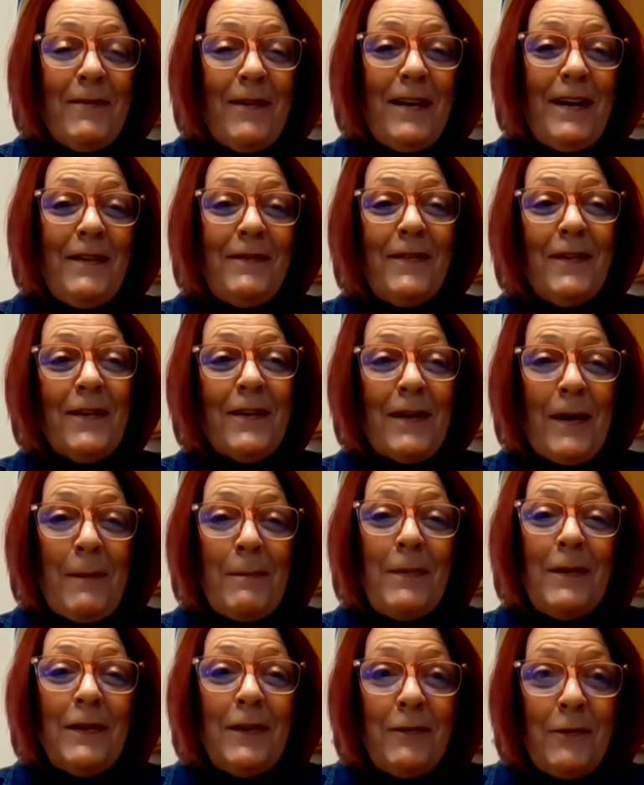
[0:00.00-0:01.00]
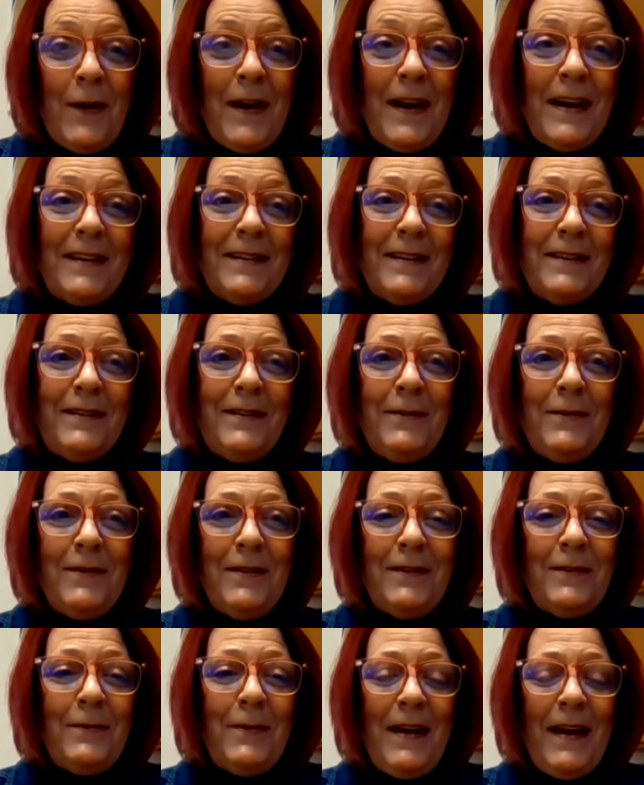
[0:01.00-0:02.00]
ready for a couple of weeks. As soon
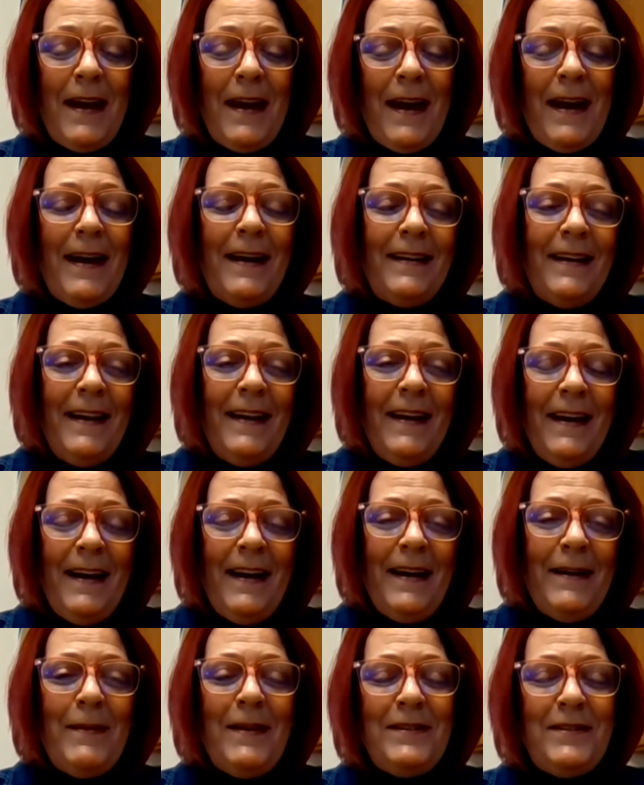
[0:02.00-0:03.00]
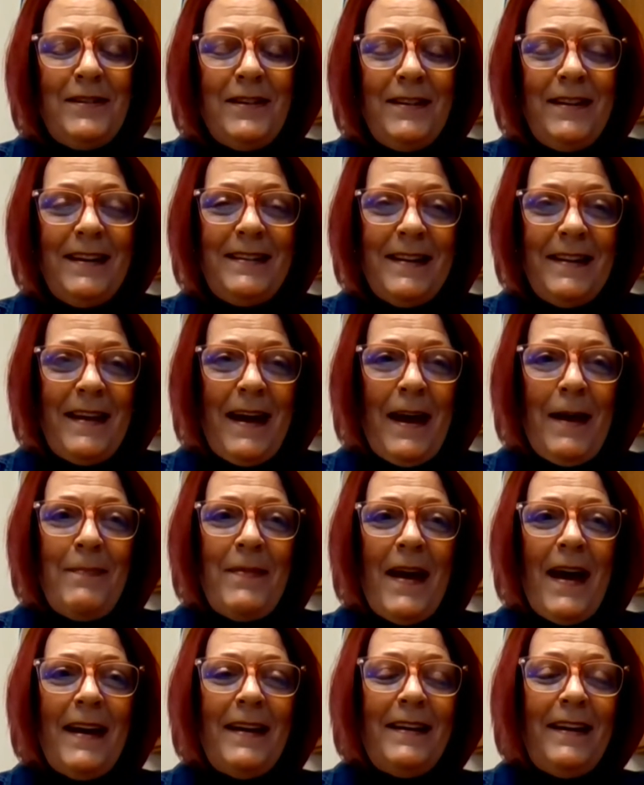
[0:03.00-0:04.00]
as we had mentioned it to them
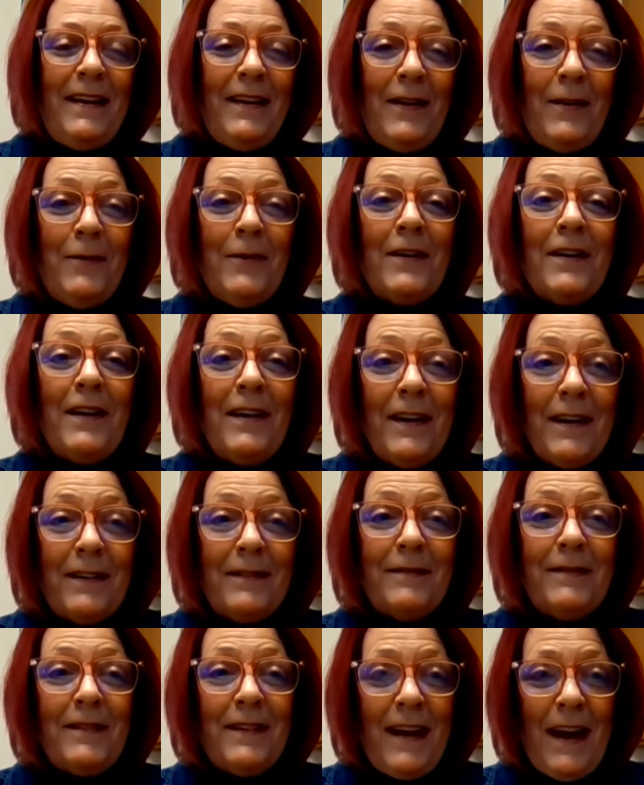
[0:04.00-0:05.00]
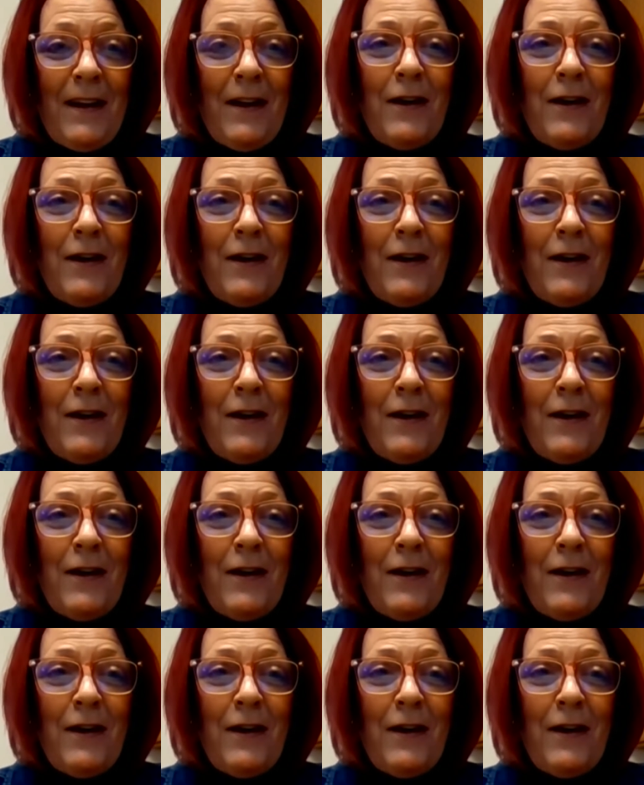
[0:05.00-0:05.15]
that, you know, we're going to get